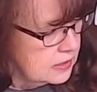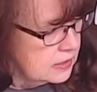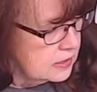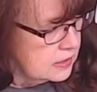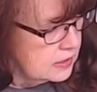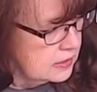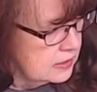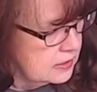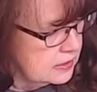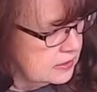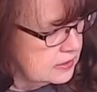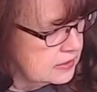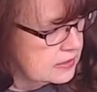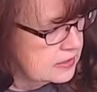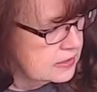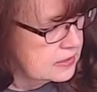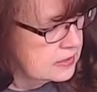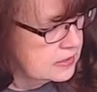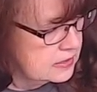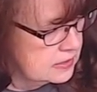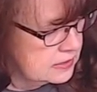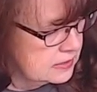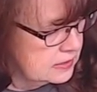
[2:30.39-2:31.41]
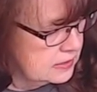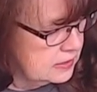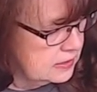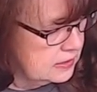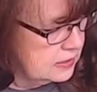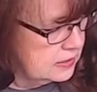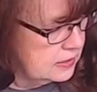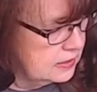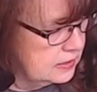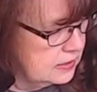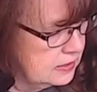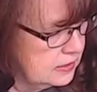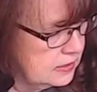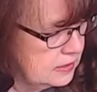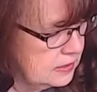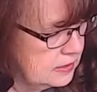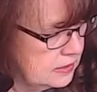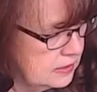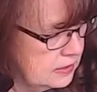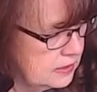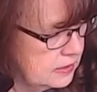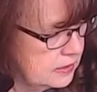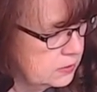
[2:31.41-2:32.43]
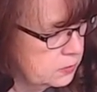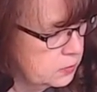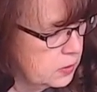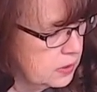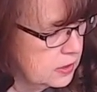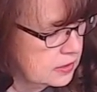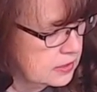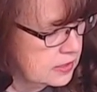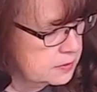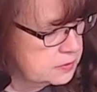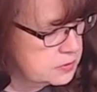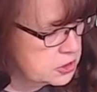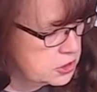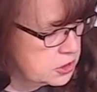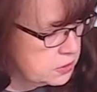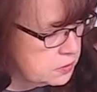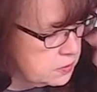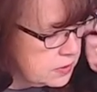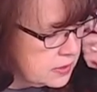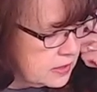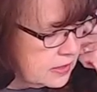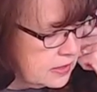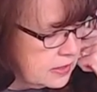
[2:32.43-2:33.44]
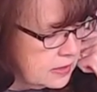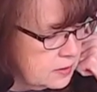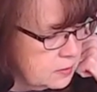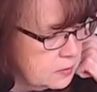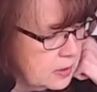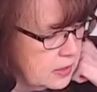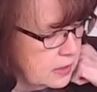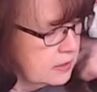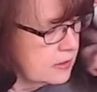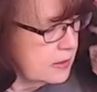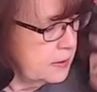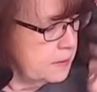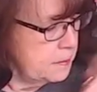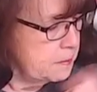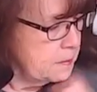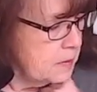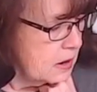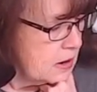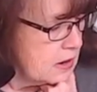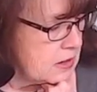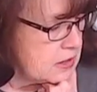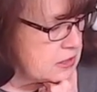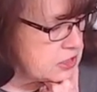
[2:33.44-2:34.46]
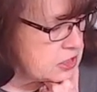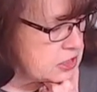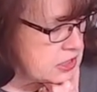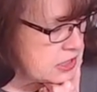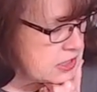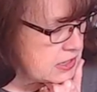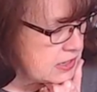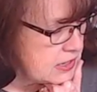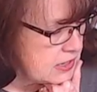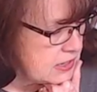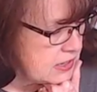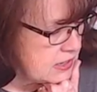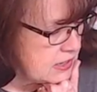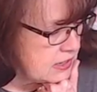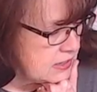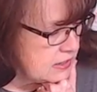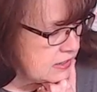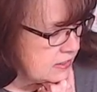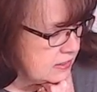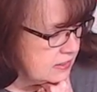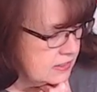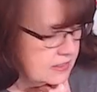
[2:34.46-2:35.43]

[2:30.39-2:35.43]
let's see. Welcome Cherie. Welcome Margie.